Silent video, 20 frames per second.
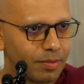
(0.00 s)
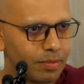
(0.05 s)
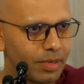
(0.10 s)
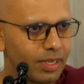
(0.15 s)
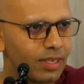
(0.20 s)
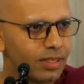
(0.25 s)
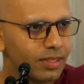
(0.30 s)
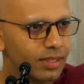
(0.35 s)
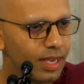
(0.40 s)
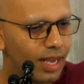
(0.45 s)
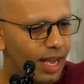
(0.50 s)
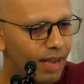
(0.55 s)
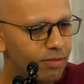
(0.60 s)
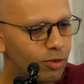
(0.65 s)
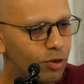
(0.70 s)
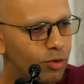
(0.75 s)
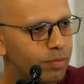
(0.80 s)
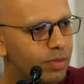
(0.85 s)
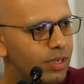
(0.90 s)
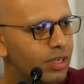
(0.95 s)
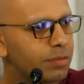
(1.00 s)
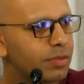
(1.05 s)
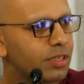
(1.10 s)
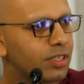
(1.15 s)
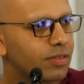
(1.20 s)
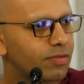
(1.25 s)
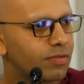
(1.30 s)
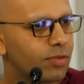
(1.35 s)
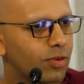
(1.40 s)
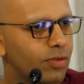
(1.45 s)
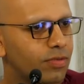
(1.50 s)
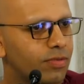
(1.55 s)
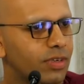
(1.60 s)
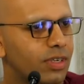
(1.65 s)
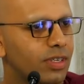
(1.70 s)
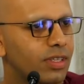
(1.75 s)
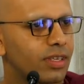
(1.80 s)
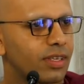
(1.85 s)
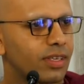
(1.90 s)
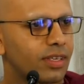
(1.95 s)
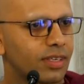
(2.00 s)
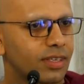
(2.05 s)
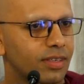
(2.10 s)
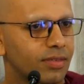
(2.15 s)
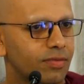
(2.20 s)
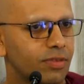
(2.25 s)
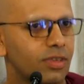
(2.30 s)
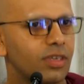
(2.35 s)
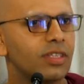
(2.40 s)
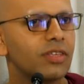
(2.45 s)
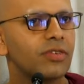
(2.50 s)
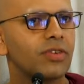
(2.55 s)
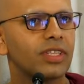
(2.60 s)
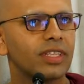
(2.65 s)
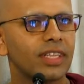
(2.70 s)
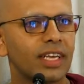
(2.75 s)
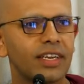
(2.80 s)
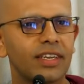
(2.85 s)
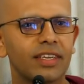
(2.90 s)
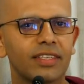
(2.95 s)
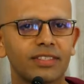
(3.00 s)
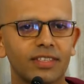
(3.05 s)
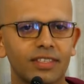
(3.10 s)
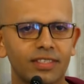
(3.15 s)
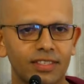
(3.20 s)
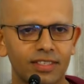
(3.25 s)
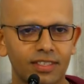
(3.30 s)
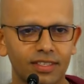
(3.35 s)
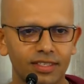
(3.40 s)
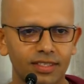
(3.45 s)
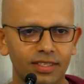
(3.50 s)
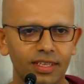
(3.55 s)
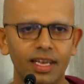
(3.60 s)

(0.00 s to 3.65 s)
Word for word: Because they have no purpose for furthering their existence.